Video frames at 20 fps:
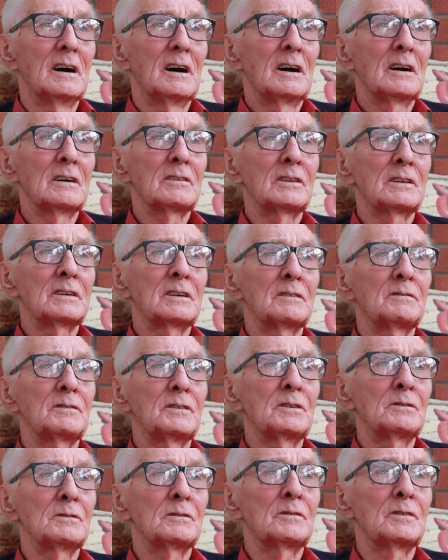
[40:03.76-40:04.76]
But I think if
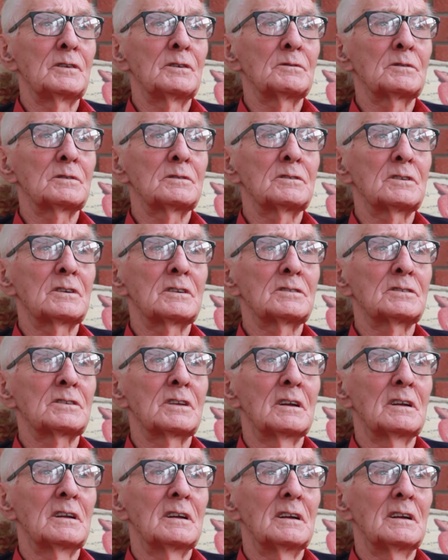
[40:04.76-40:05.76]
you can just